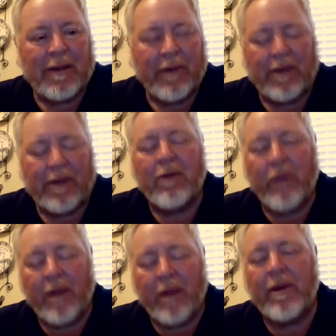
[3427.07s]
Don't
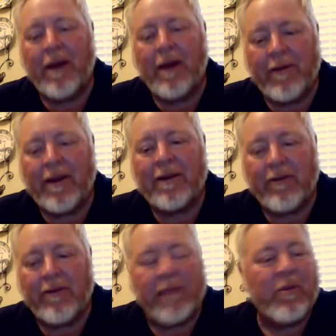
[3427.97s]
wear them enough. And that's a
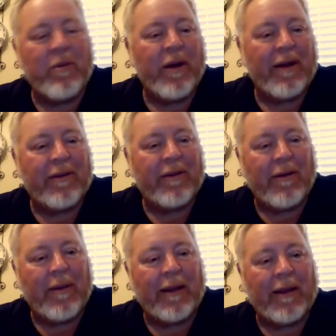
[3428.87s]
great point. I never thought
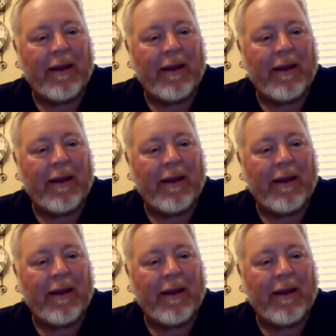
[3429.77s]
about that.